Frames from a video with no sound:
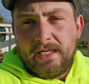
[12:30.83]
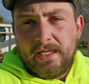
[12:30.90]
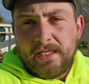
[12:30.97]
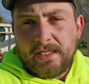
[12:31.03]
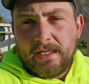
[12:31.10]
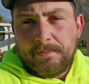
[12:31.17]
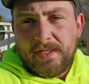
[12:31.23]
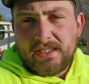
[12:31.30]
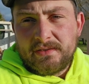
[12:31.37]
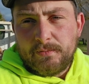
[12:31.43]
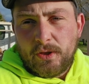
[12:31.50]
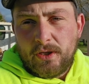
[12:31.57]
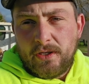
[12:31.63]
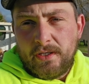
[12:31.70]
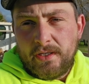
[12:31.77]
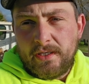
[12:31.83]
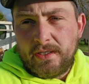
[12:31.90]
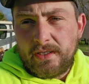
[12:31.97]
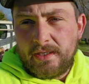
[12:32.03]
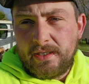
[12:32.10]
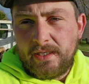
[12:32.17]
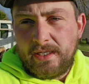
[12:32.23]
Come back tomorrow
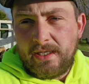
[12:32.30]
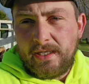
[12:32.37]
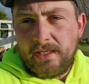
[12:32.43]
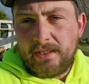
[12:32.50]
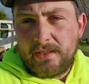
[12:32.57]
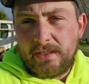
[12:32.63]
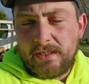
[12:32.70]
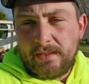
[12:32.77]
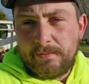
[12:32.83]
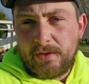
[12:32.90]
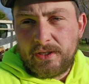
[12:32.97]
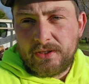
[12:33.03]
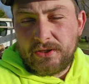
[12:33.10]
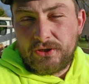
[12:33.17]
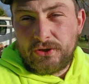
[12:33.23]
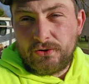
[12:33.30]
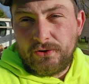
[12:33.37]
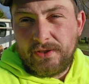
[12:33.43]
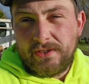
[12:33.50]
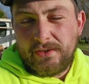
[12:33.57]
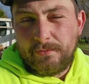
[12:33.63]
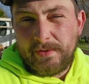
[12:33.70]
and I can assure
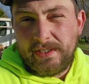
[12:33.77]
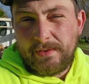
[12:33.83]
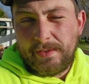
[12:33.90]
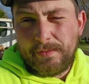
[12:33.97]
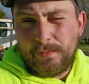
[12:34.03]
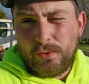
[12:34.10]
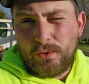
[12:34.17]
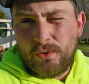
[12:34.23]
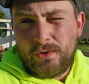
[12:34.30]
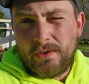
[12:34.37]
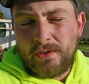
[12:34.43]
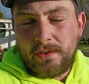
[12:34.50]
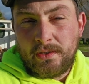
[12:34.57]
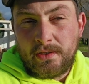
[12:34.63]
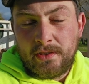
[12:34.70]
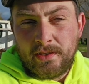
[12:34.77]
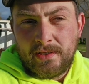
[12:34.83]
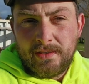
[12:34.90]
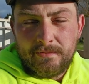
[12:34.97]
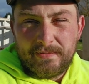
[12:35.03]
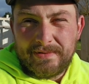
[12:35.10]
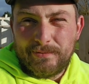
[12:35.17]
you there'll be a
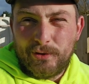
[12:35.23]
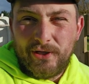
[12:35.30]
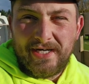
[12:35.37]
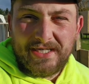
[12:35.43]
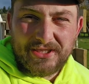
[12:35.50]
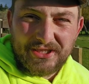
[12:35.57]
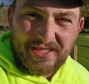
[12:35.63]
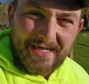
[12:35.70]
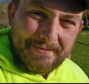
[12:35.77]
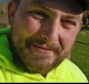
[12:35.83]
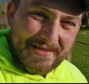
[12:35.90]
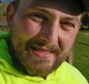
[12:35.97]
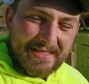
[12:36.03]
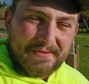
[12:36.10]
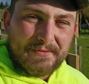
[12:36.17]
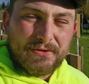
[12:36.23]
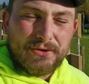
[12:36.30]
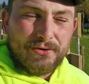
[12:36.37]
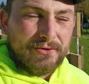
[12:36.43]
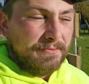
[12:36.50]
bit more action happening, that's for sure.